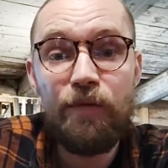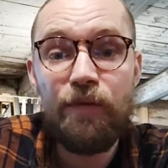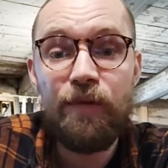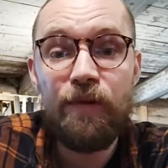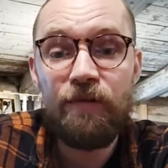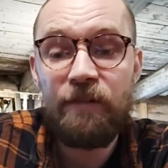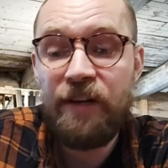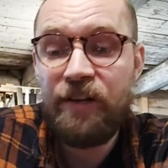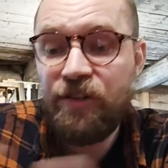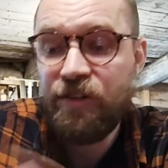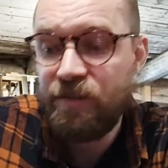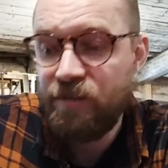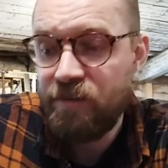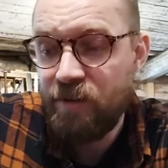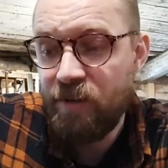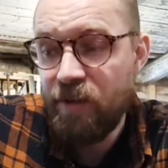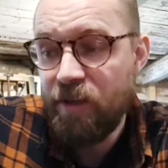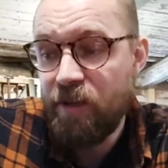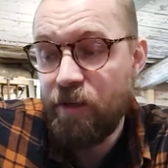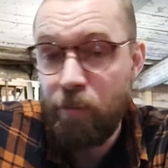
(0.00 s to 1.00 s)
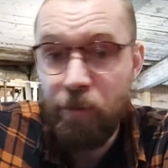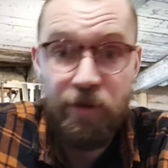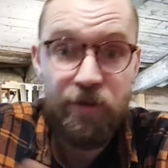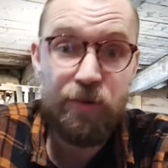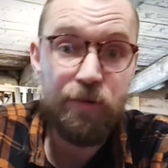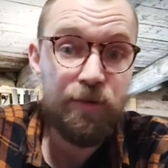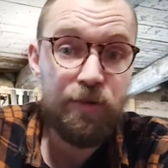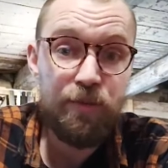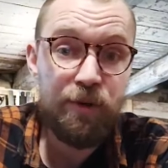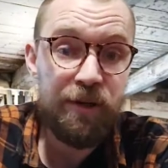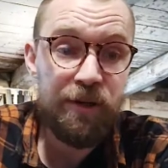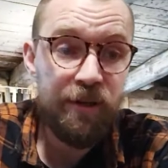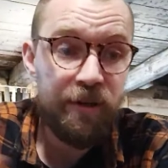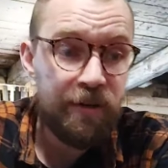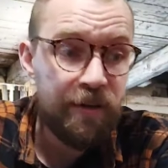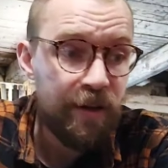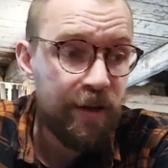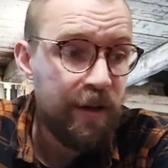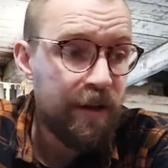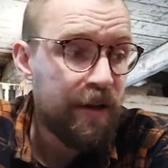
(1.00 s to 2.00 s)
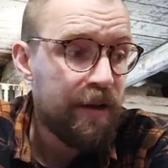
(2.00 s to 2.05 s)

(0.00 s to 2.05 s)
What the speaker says: for the region, which is also pretty good.